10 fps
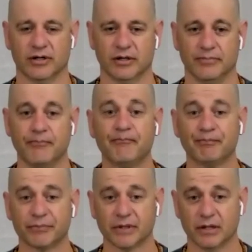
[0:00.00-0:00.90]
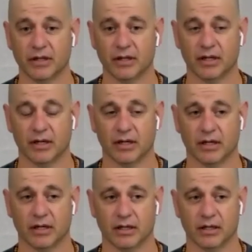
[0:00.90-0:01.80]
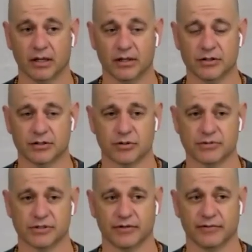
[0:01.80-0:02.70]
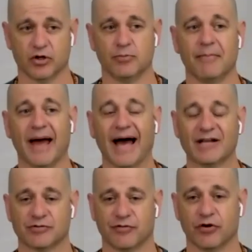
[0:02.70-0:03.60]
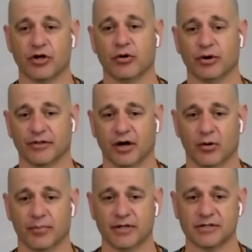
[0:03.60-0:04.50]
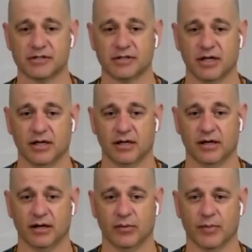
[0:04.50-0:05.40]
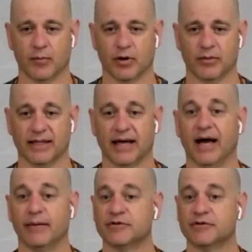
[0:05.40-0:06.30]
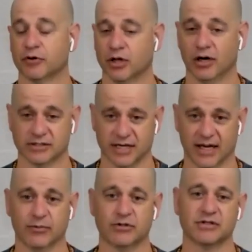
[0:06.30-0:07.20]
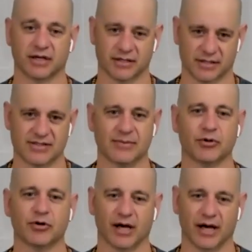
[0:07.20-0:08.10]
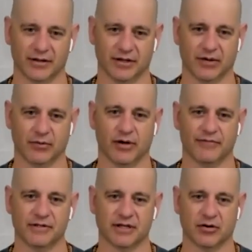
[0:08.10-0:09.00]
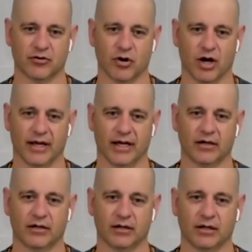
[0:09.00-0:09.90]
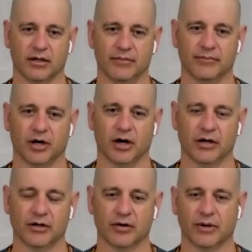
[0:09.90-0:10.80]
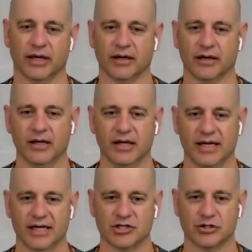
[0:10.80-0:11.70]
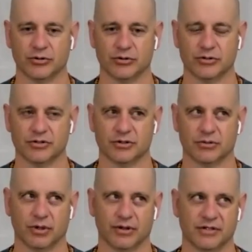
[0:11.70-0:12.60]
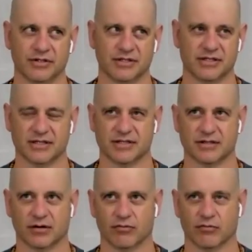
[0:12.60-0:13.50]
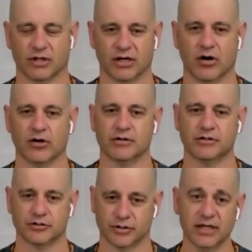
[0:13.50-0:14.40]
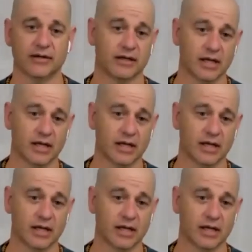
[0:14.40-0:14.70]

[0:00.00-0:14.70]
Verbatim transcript: um, in terms of a good match for a yoga therapist. Uh, we've been working with Lyme's for a long time, which is like a similar kind of thing where you have these like chronic, um, ongoing issues with a disease that's like really hard to treat.